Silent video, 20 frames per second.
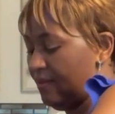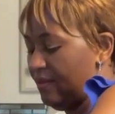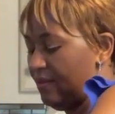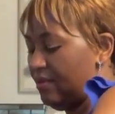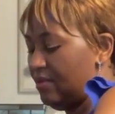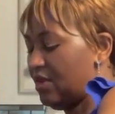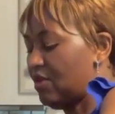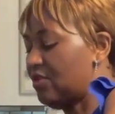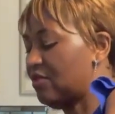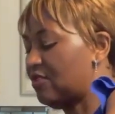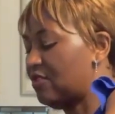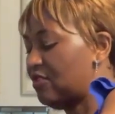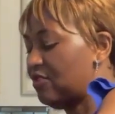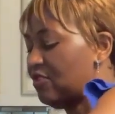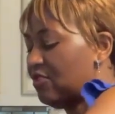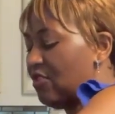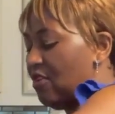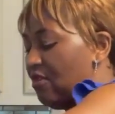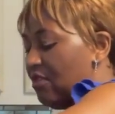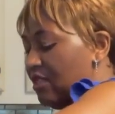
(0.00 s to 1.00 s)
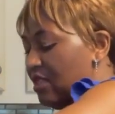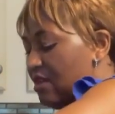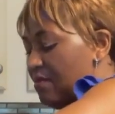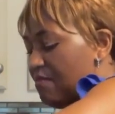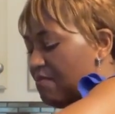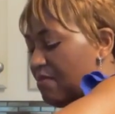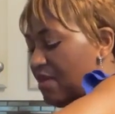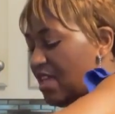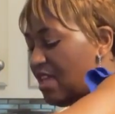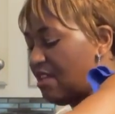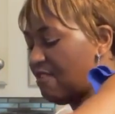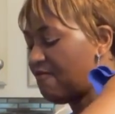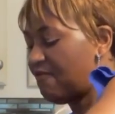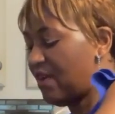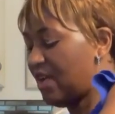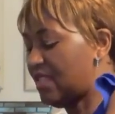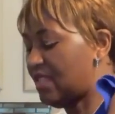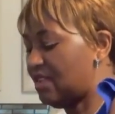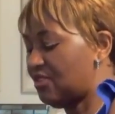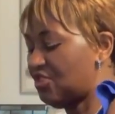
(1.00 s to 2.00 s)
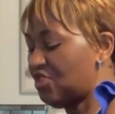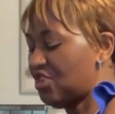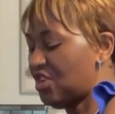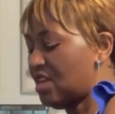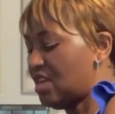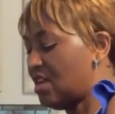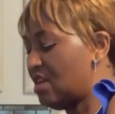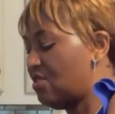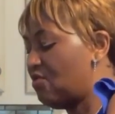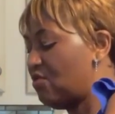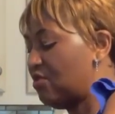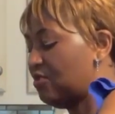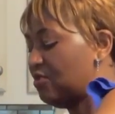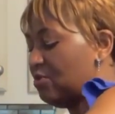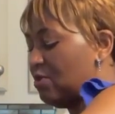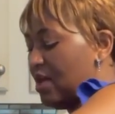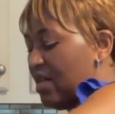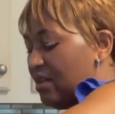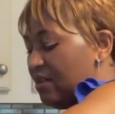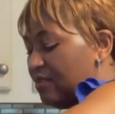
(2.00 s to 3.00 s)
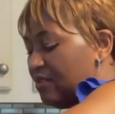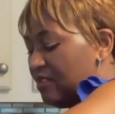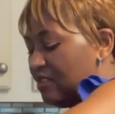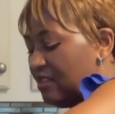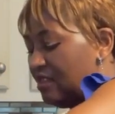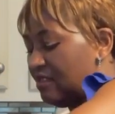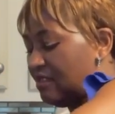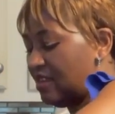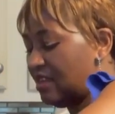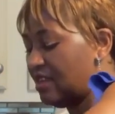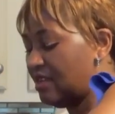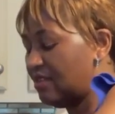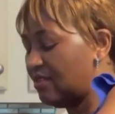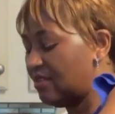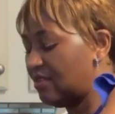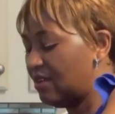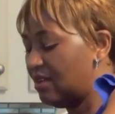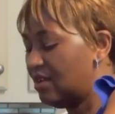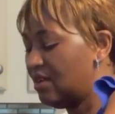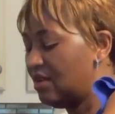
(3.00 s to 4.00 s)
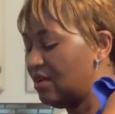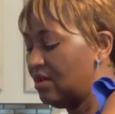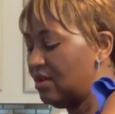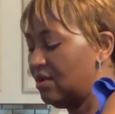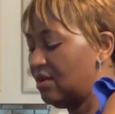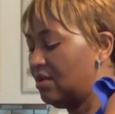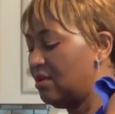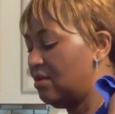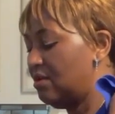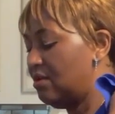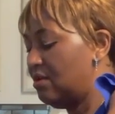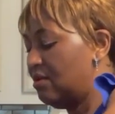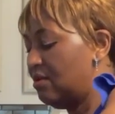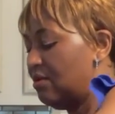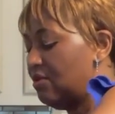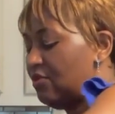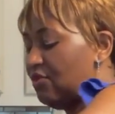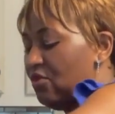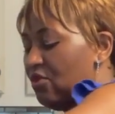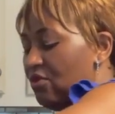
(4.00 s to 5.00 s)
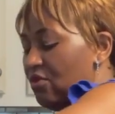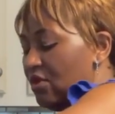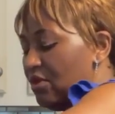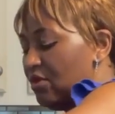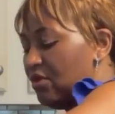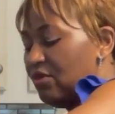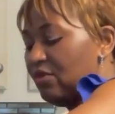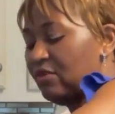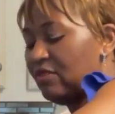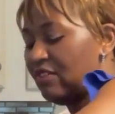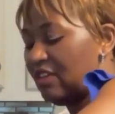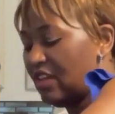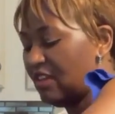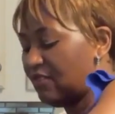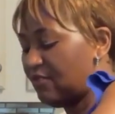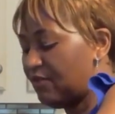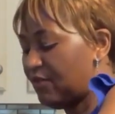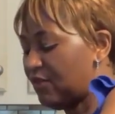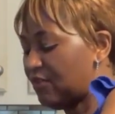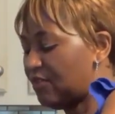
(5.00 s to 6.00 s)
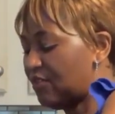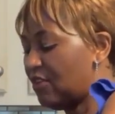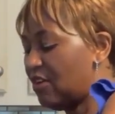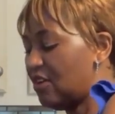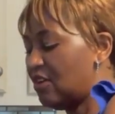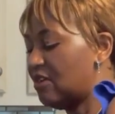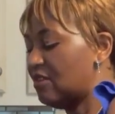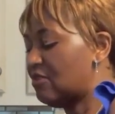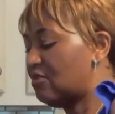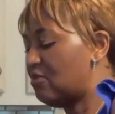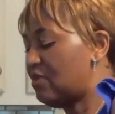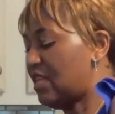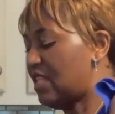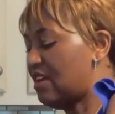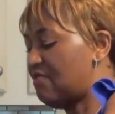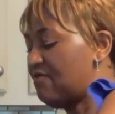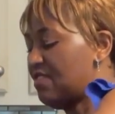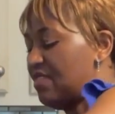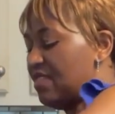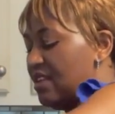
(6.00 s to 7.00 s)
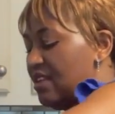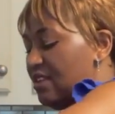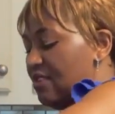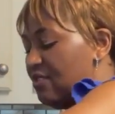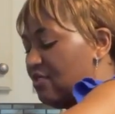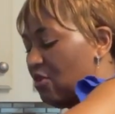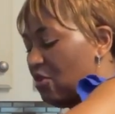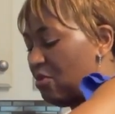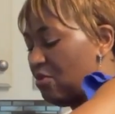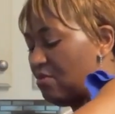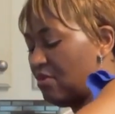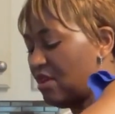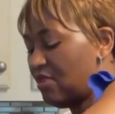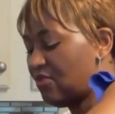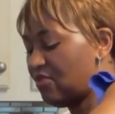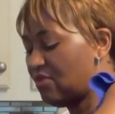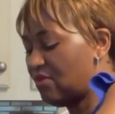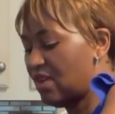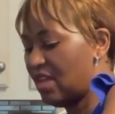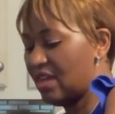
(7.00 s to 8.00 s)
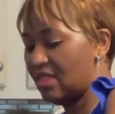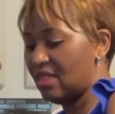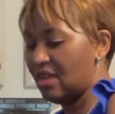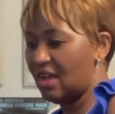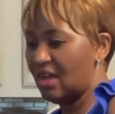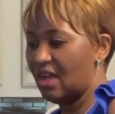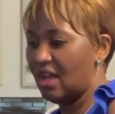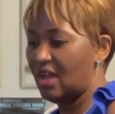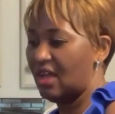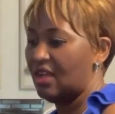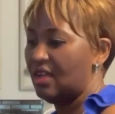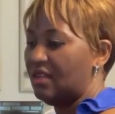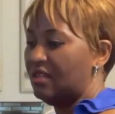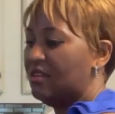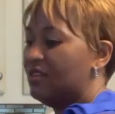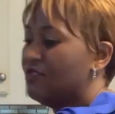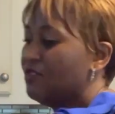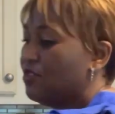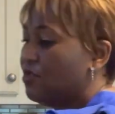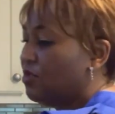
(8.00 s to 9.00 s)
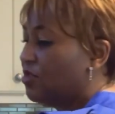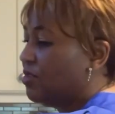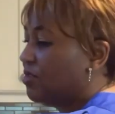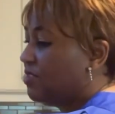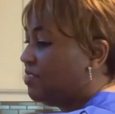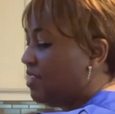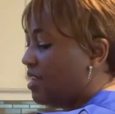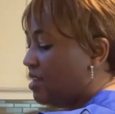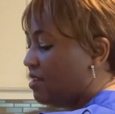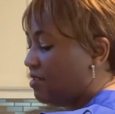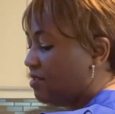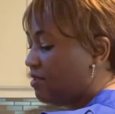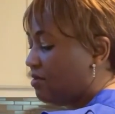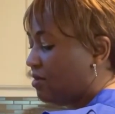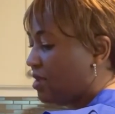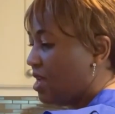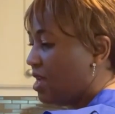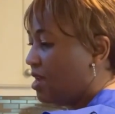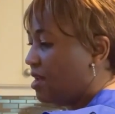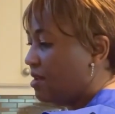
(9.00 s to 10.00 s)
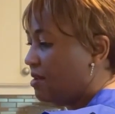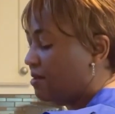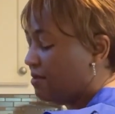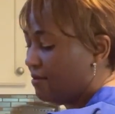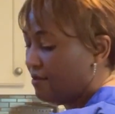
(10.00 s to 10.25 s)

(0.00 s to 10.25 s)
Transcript: because the beef and the chicken was well seasoned. So you're going to taste for salt when everything is all mixed together and it's to your taste, okay?